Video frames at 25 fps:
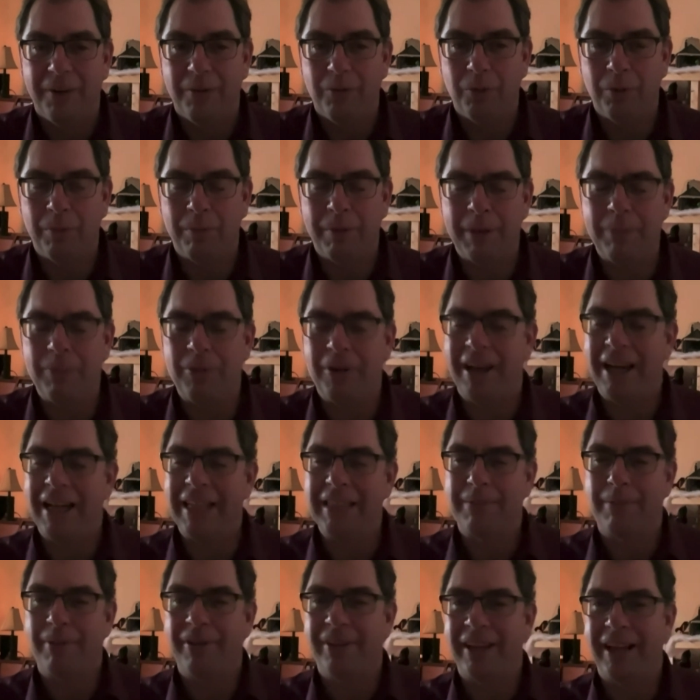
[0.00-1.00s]
when people
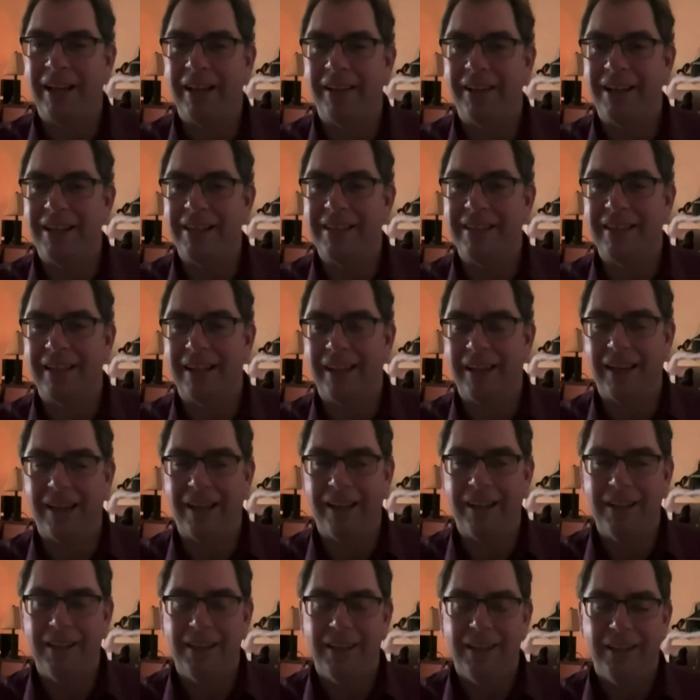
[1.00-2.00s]
ask me that, I say
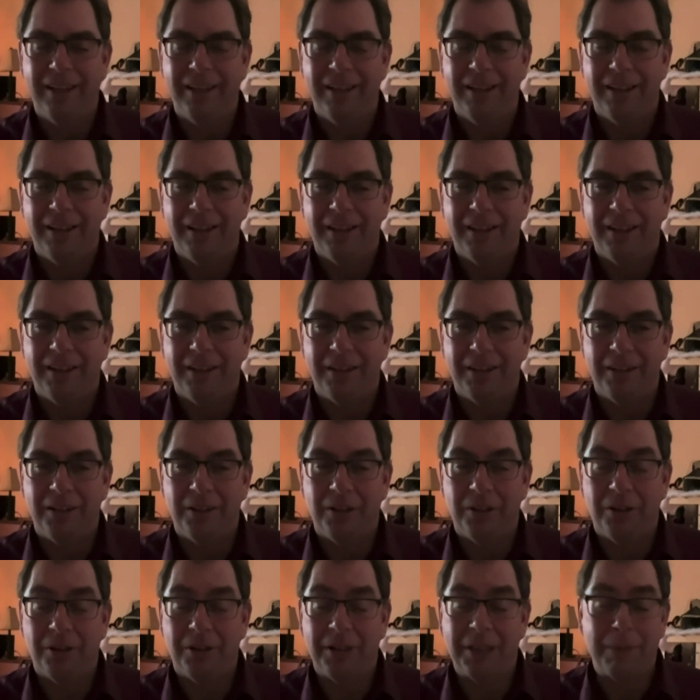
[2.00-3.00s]
a
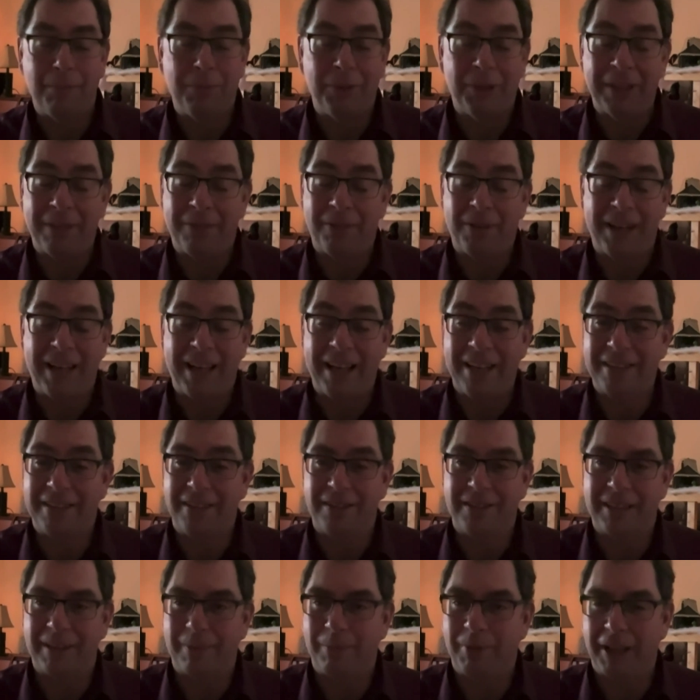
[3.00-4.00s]
couple different
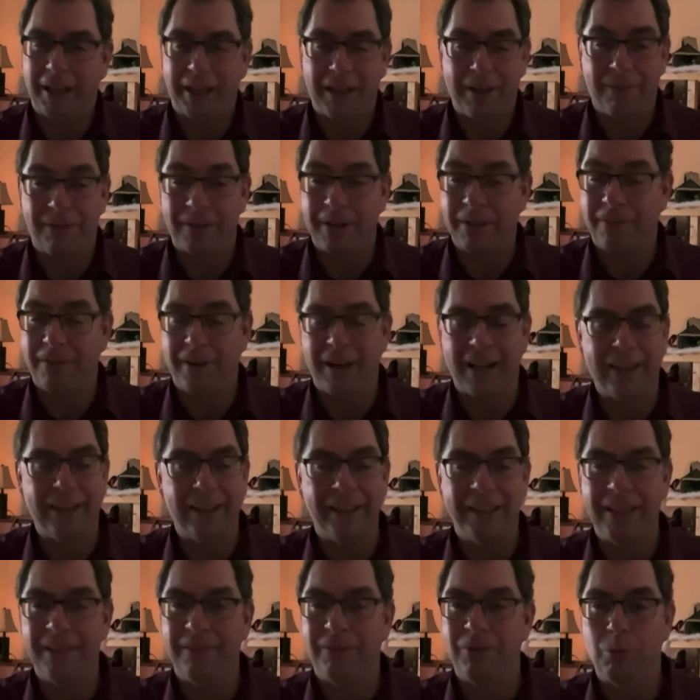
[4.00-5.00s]
answers. I'm like, if I
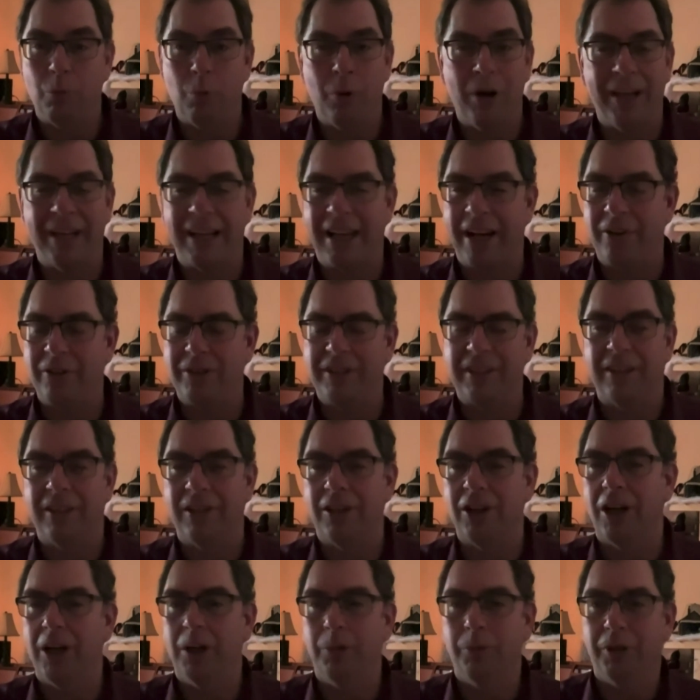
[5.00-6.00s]
lived one house in
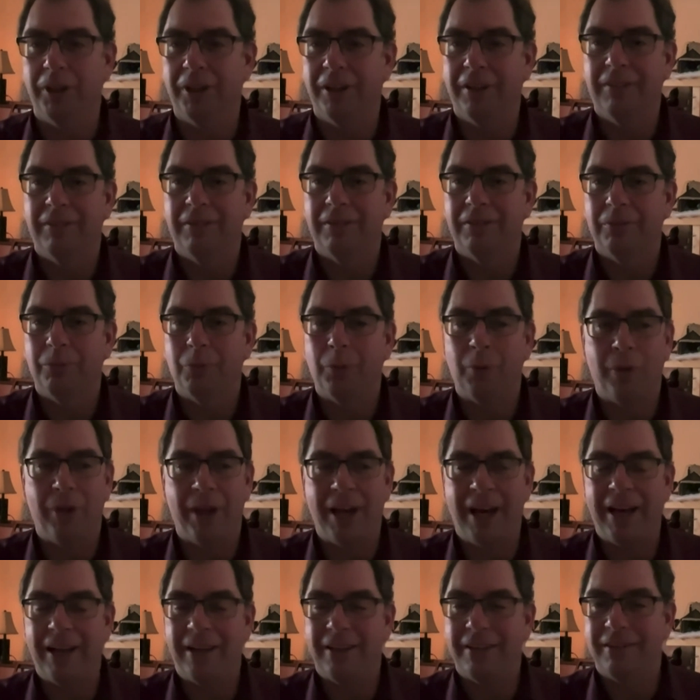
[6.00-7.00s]
Colwood, would
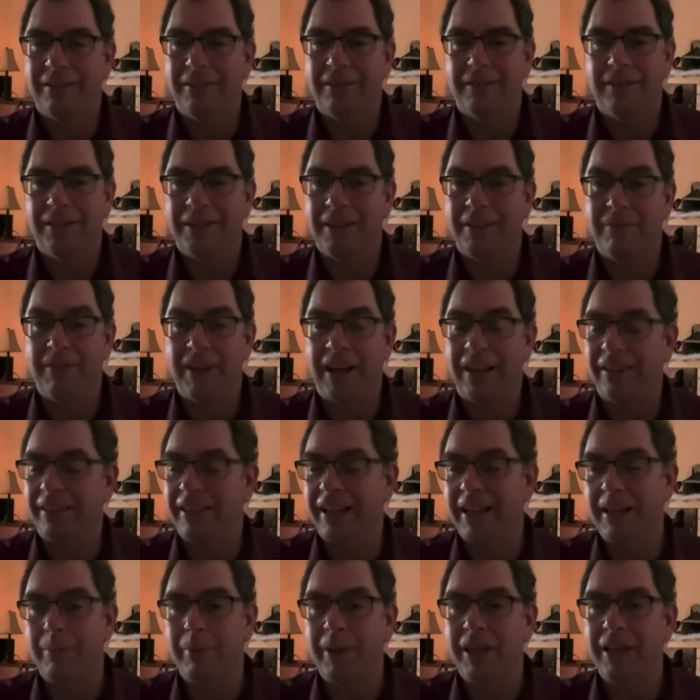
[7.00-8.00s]
that
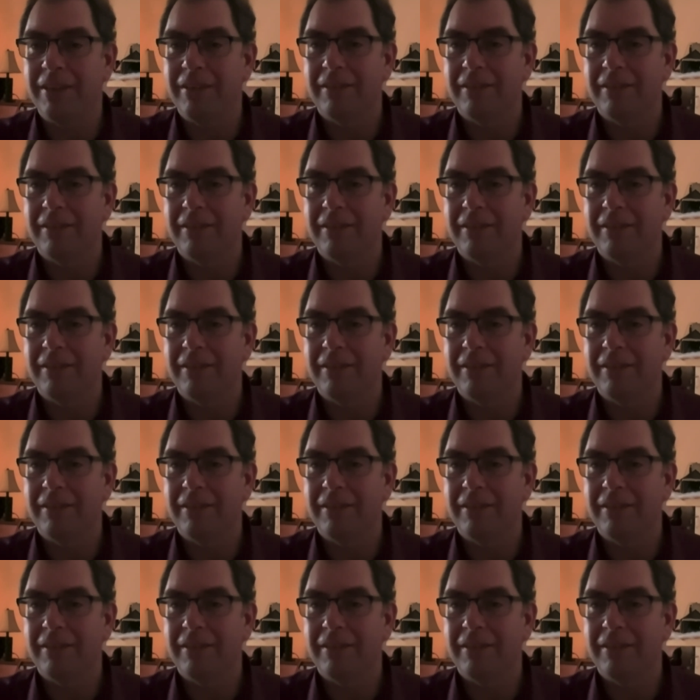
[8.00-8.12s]
invalidate me?